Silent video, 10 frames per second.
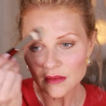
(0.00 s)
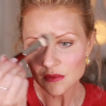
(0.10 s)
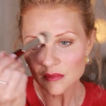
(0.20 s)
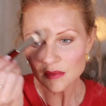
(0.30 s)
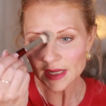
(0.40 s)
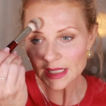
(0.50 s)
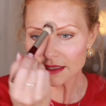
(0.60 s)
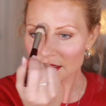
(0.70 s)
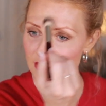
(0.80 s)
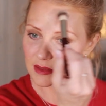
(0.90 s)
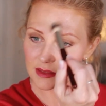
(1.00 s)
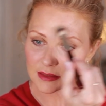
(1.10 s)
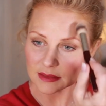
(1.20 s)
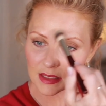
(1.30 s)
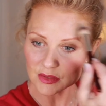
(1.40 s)
Right in the
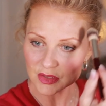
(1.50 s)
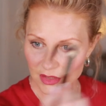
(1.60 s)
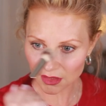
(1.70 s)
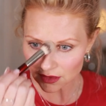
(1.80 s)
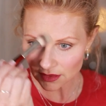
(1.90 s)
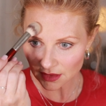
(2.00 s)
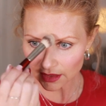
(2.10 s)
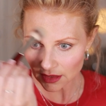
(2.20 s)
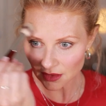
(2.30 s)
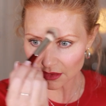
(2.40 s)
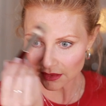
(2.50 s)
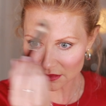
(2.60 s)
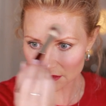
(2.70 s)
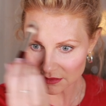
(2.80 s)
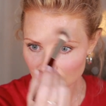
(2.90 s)
center here.
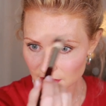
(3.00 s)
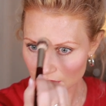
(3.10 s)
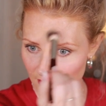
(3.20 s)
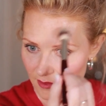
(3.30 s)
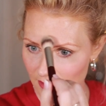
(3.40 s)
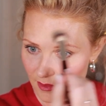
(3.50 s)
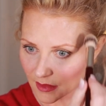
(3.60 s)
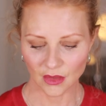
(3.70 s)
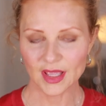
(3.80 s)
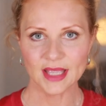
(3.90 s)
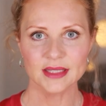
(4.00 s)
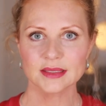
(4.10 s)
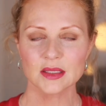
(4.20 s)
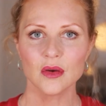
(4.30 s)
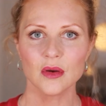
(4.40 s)
Okay,
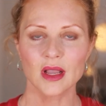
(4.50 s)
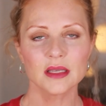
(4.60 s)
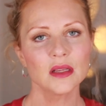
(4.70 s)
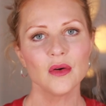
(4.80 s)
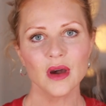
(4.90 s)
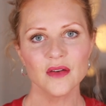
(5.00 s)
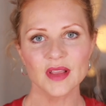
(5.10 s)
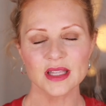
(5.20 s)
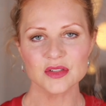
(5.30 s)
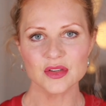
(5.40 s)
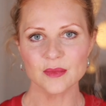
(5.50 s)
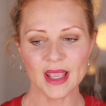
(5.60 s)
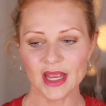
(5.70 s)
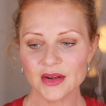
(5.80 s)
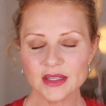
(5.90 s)
so I'm gonna go off and do my
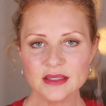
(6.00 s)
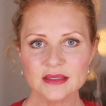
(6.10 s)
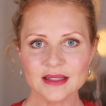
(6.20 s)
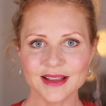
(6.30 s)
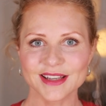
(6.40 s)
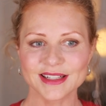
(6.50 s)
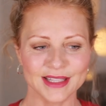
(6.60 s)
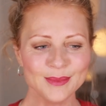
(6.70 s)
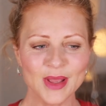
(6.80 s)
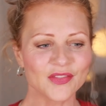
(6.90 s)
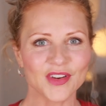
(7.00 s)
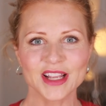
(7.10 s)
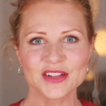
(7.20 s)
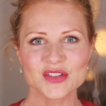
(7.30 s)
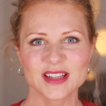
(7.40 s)
errands. I'm gonna clean my
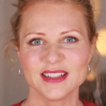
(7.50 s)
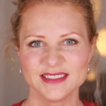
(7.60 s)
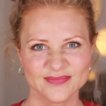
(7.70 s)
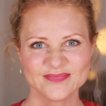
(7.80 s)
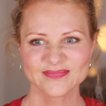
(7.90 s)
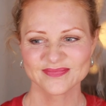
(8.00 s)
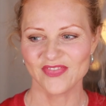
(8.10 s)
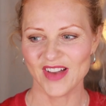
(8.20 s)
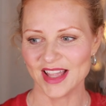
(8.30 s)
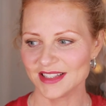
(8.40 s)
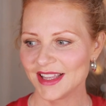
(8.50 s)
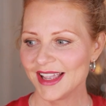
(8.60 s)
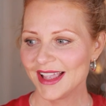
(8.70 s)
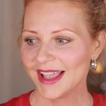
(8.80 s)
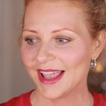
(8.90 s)
fridge, fun,
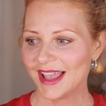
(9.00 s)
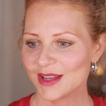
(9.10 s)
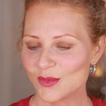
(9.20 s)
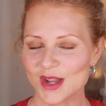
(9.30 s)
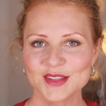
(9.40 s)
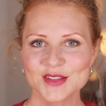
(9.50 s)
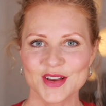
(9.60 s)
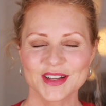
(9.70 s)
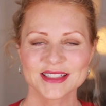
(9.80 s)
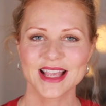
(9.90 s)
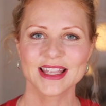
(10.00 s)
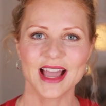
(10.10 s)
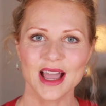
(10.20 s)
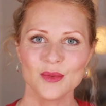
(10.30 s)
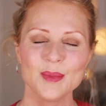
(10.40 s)
and walk the dogs, and
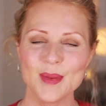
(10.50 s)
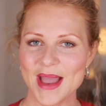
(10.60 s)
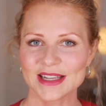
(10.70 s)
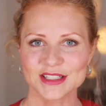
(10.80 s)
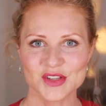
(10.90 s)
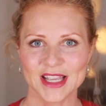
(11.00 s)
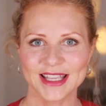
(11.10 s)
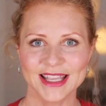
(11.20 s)
I will be back to check